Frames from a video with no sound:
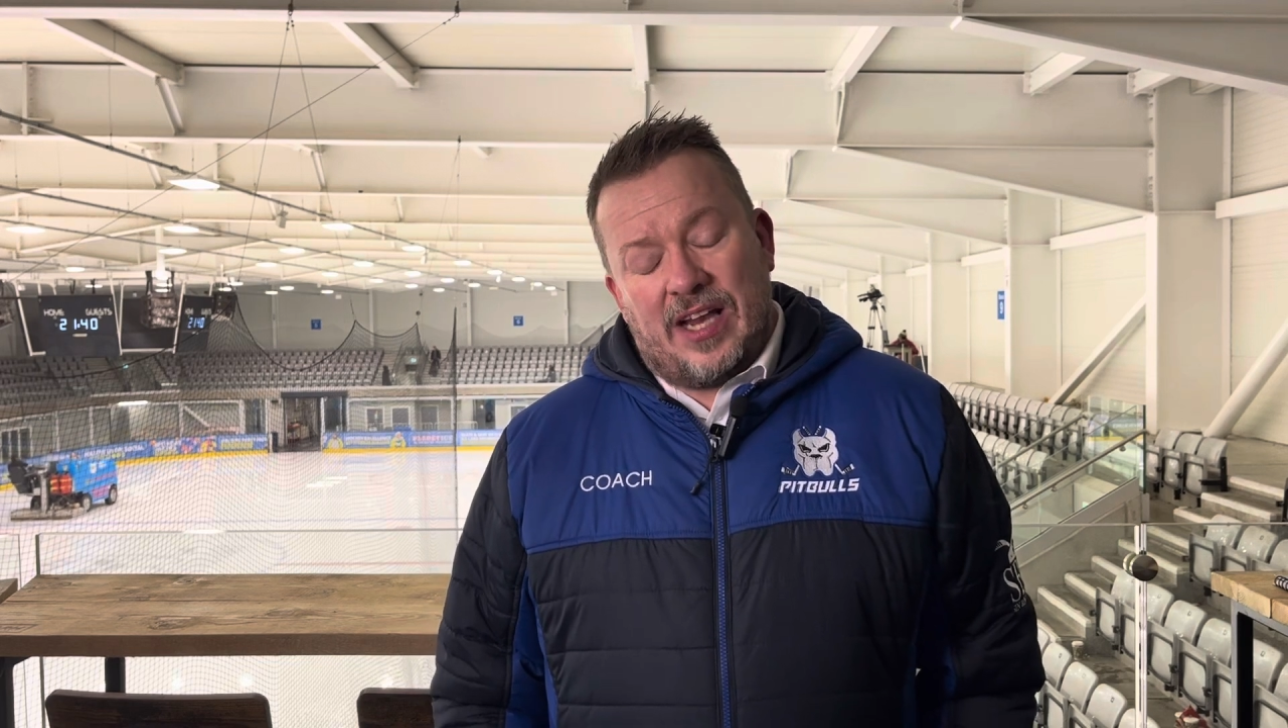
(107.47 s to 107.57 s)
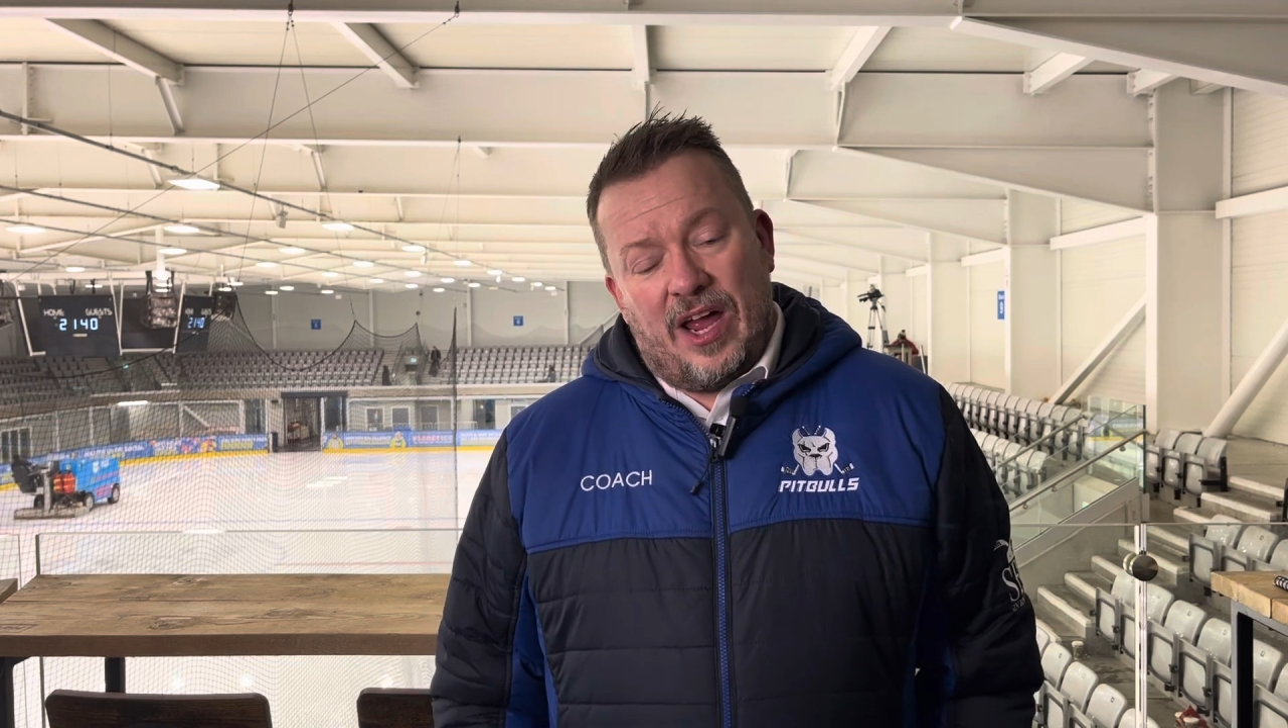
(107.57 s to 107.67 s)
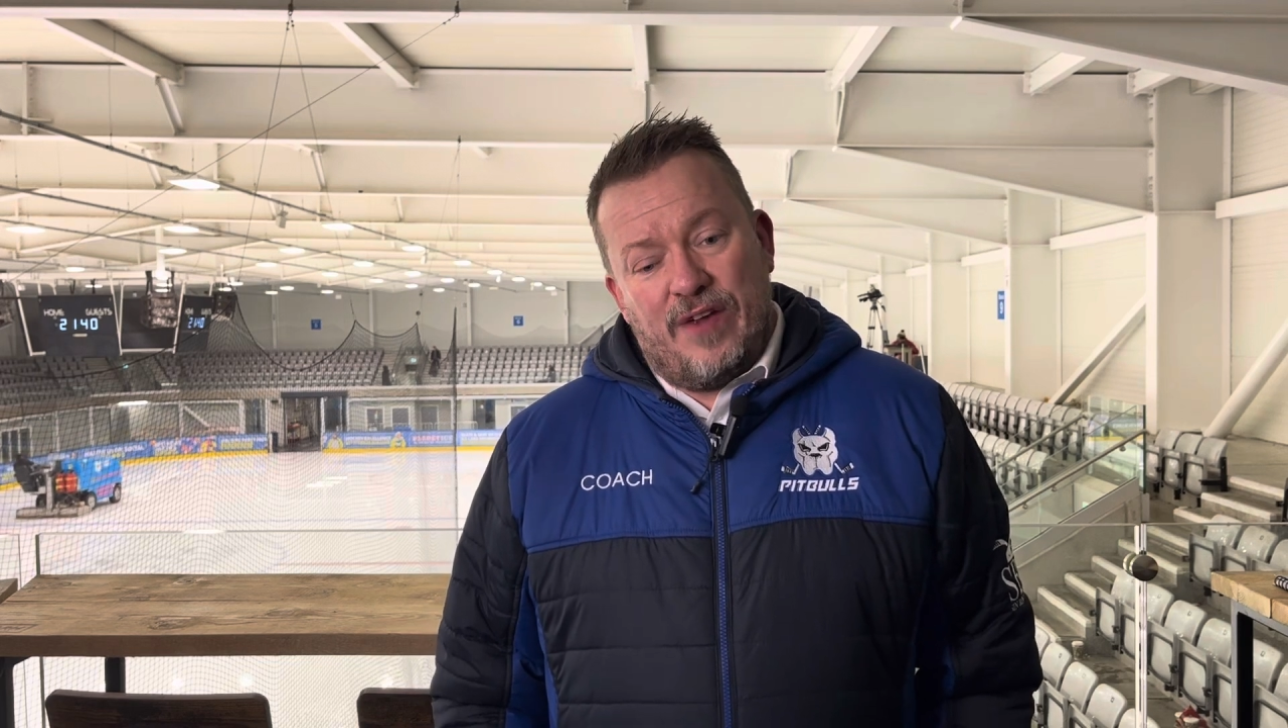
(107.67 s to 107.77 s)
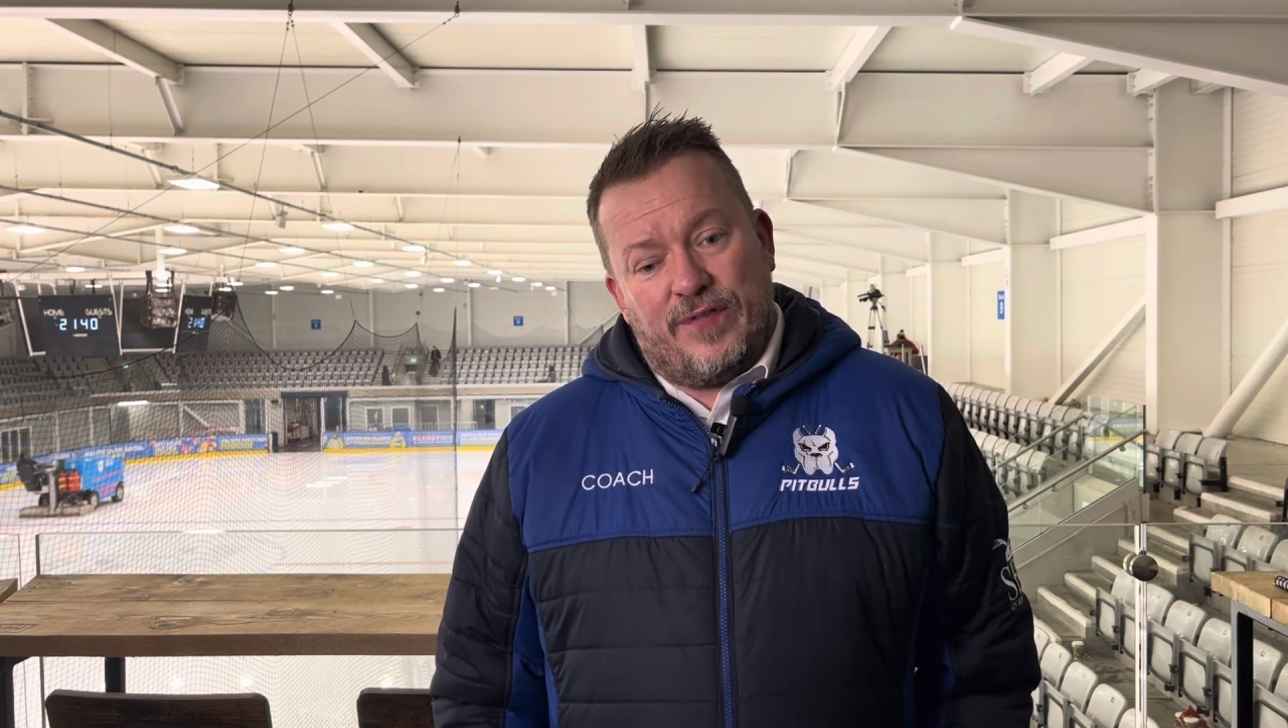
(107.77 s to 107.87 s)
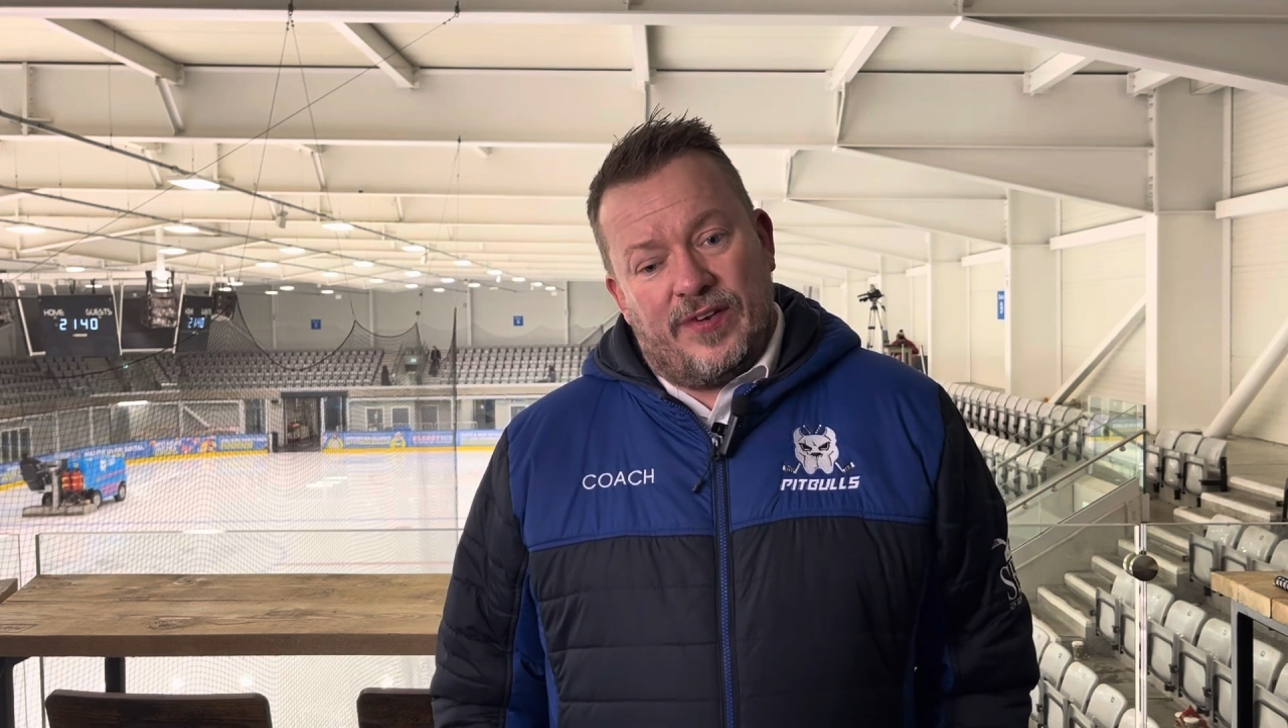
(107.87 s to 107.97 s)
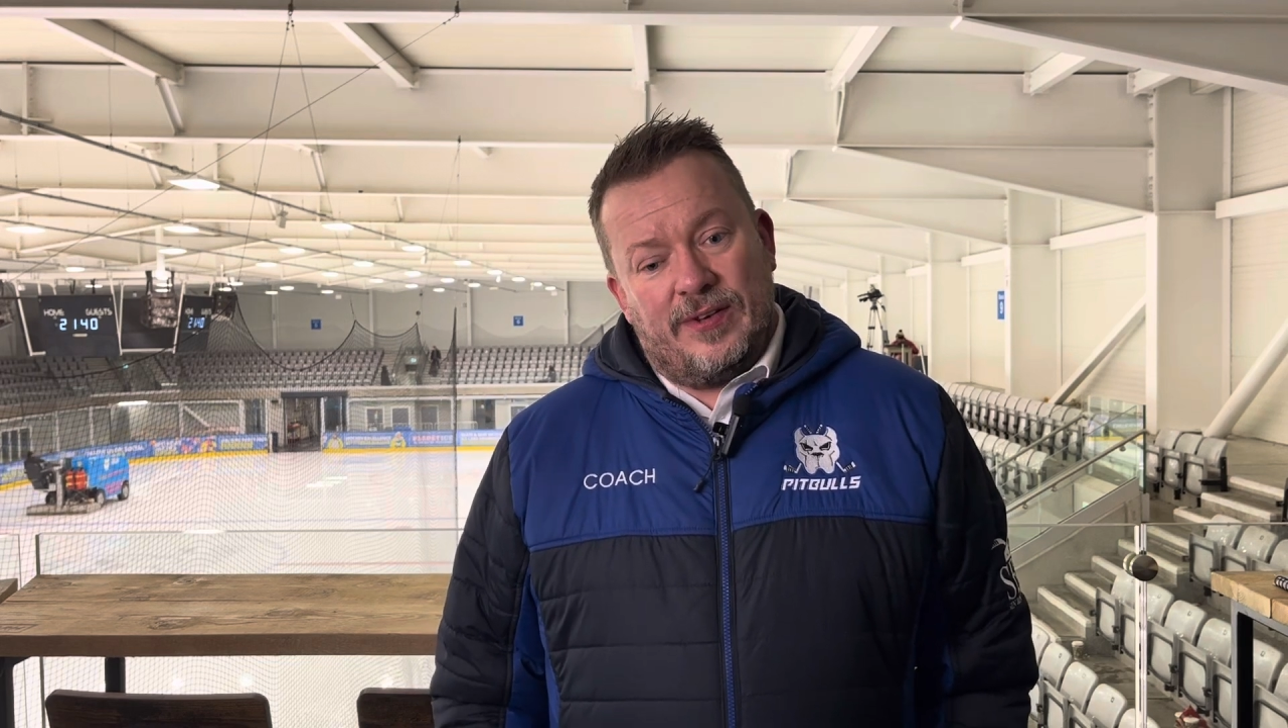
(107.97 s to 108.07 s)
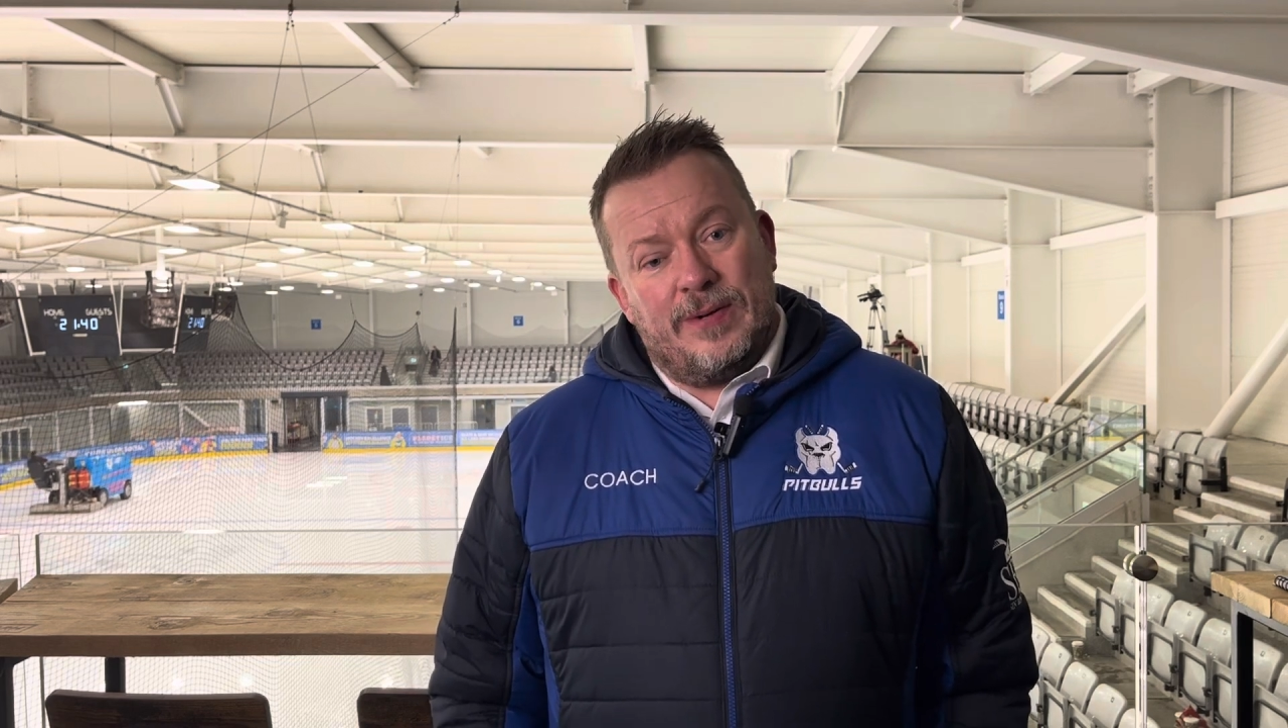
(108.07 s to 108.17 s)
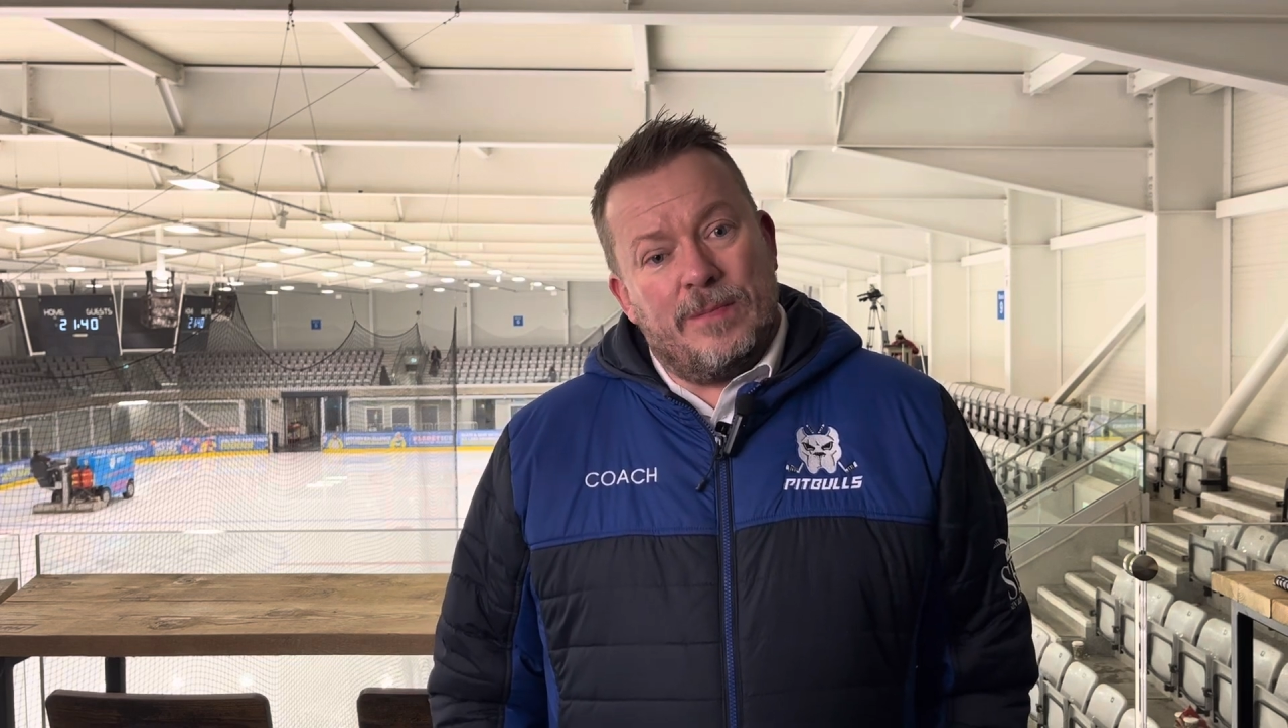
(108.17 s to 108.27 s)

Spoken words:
life and